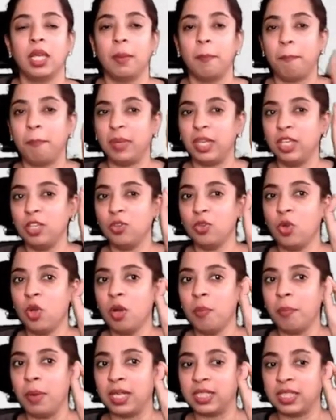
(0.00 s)
Pea you
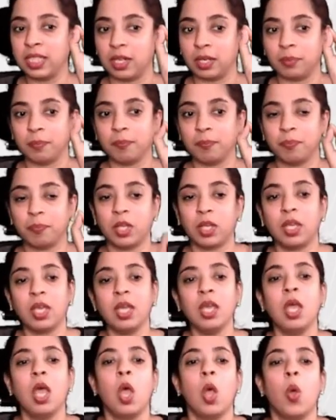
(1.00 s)
know mutter.
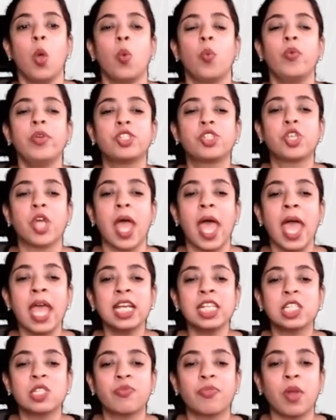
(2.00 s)
Okay which
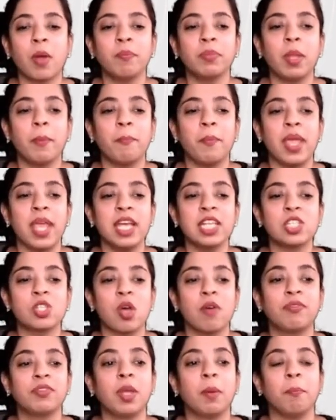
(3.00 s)
hangs from the base
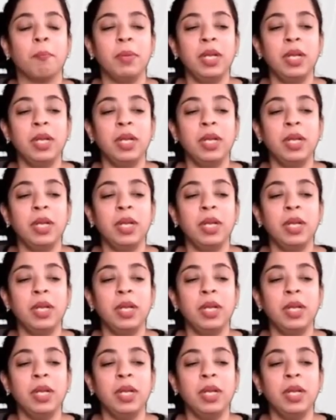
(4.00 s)
of the